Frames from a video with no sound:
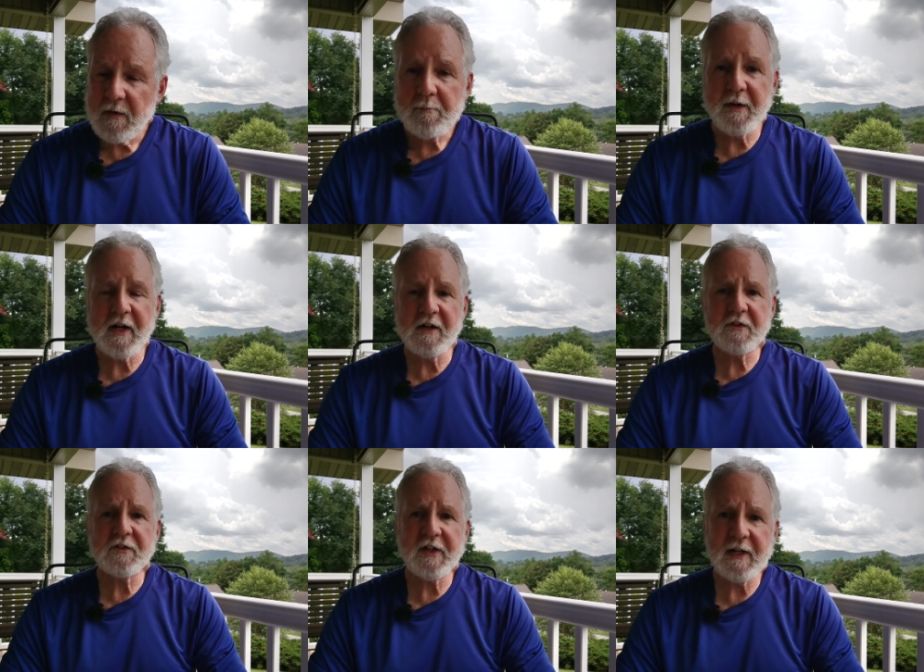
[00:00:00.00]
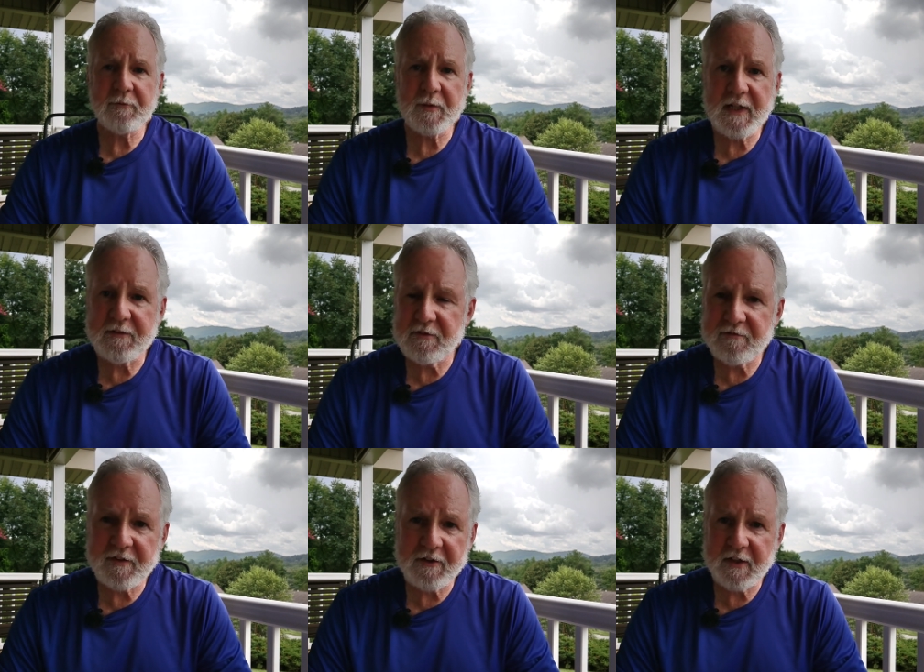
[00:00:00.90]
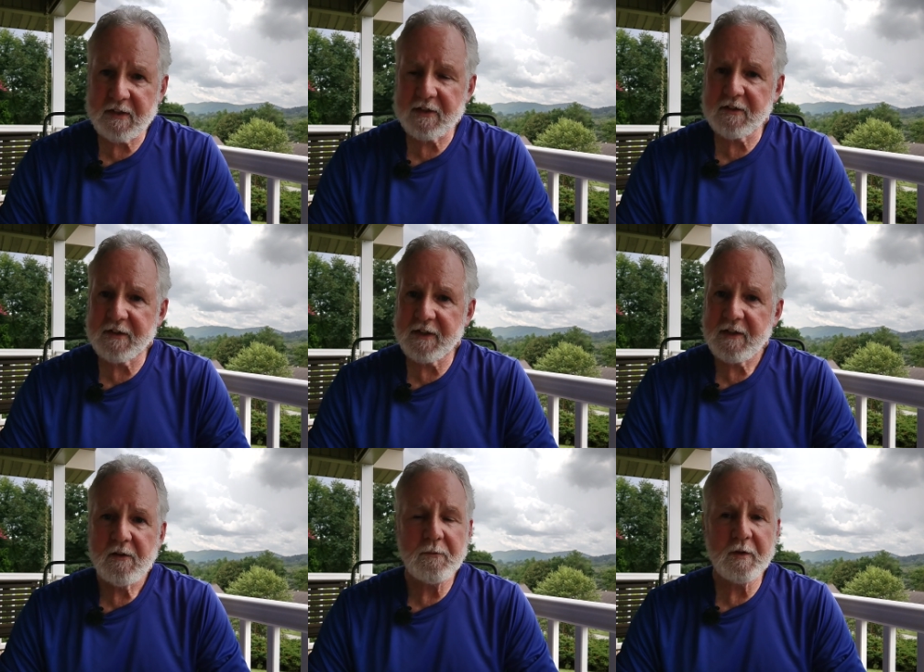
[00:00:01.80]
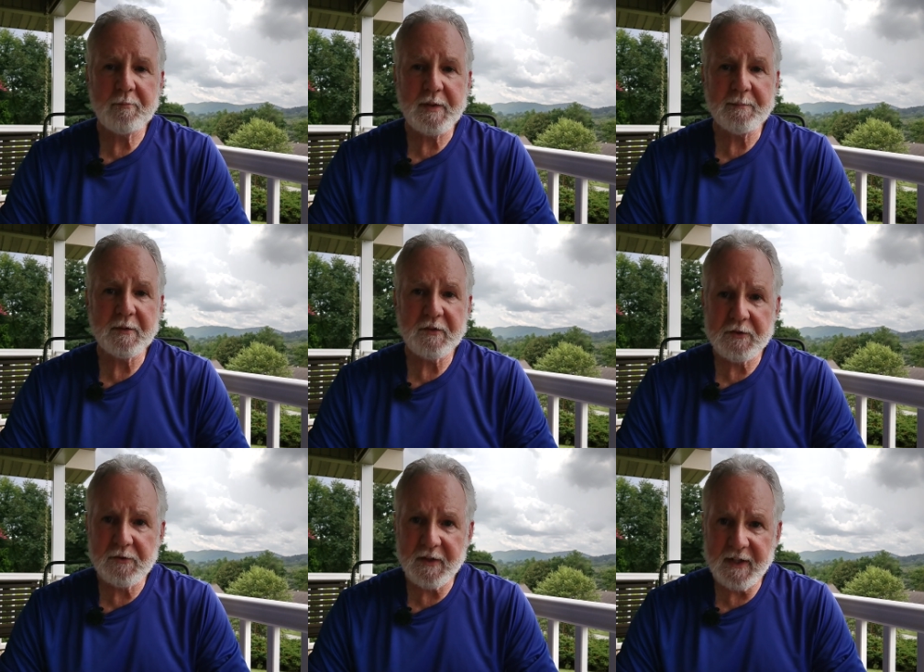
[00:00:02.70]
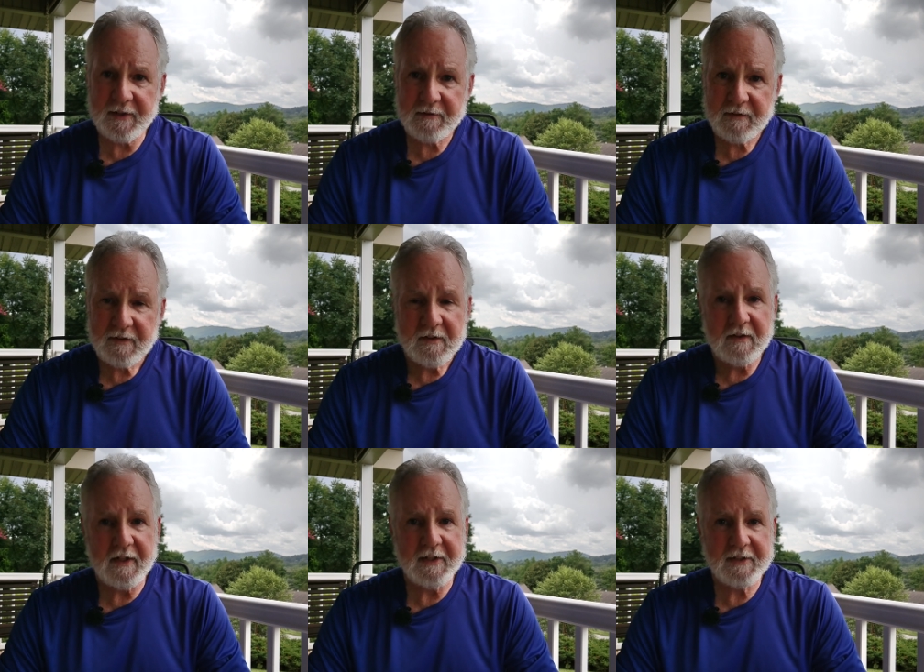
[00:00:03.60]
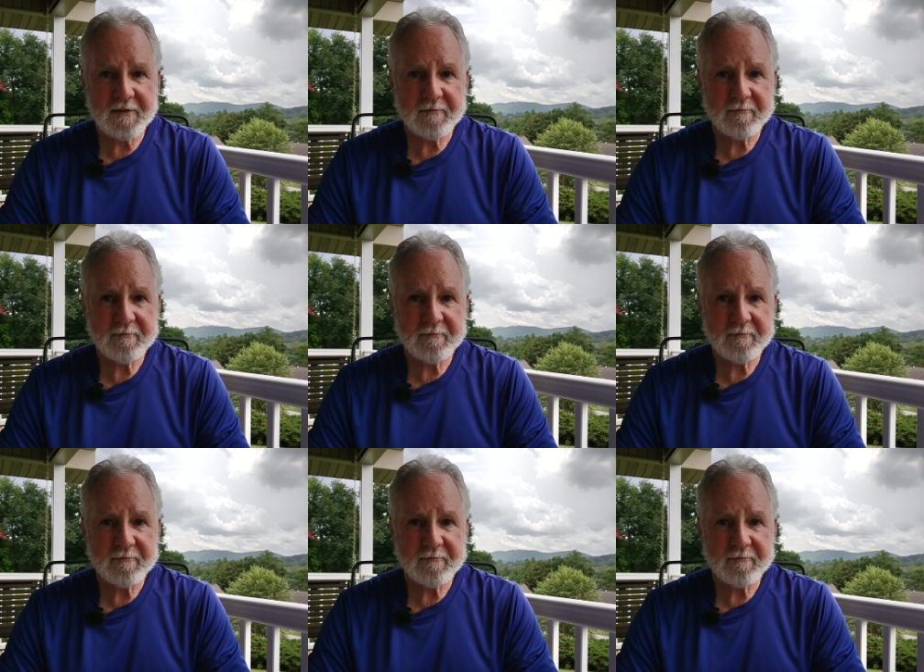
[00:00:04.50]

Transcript: But other times we have it very clearly when people do that, like